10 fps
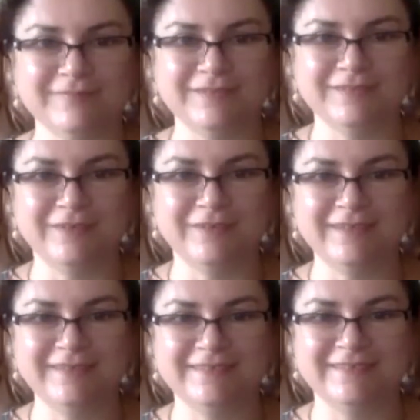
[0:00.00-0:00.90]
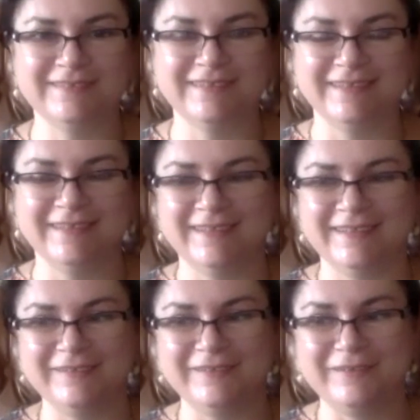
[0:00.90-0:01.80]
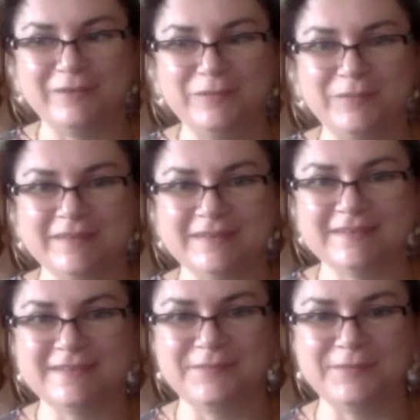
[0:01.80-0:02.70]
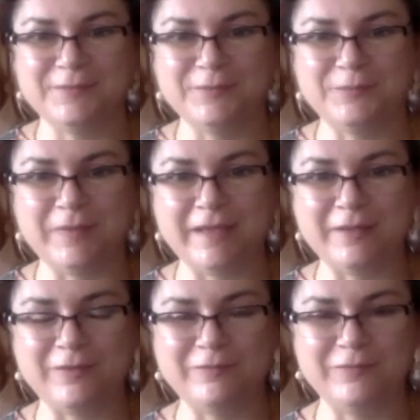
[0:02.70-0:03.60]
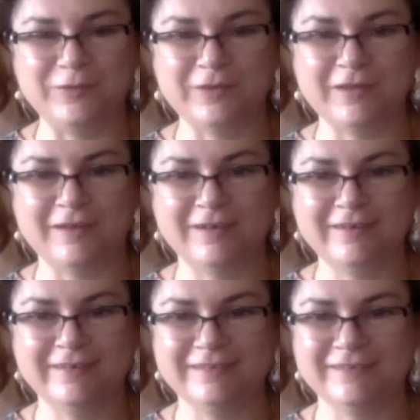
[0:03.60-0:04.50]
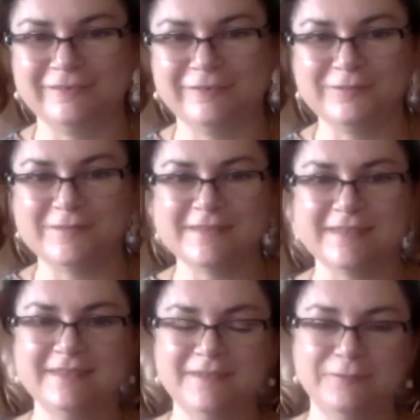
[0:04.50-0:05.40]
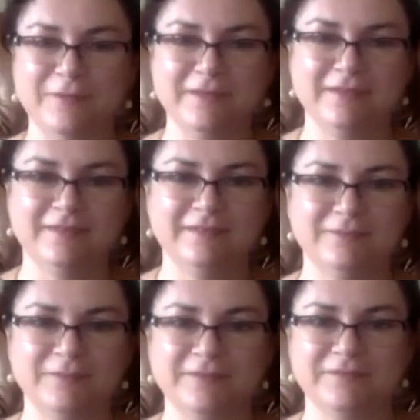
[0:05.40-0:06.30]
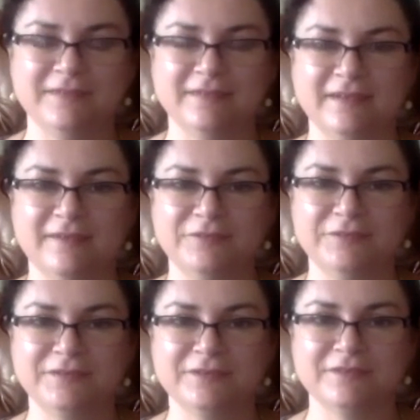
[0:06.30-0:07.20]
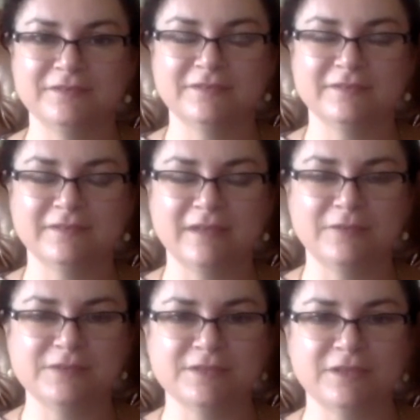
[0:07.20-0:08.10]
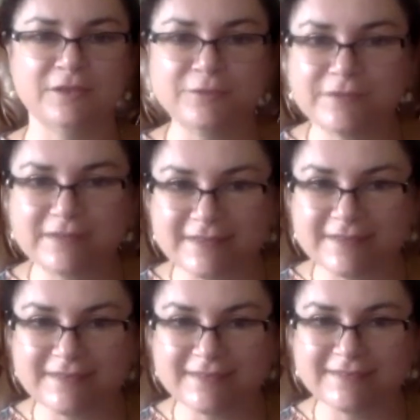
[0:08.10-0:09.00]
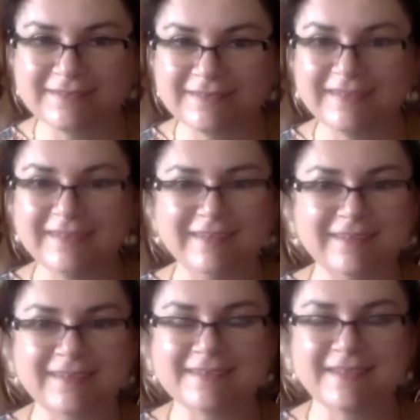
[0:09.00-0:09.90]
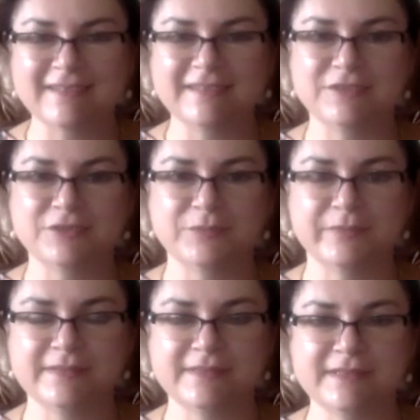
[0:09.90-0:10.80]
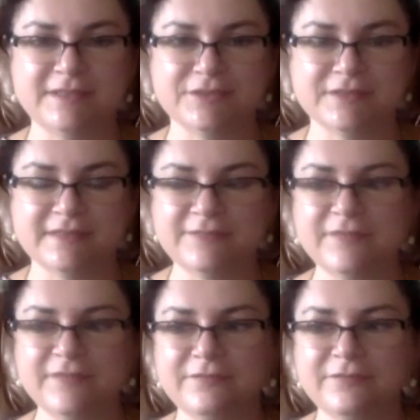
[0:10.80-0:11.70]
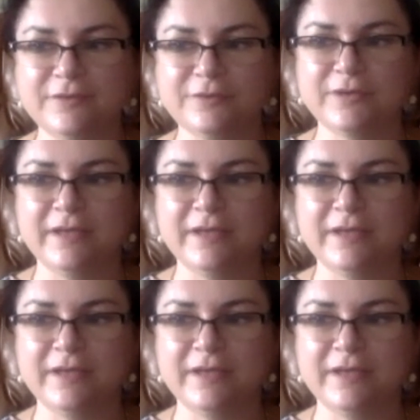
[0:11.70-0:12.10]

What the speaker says: all right? You know, because if you pay off your car and all of a sudden one of the accounts closes, that's not in your best interest. Even if your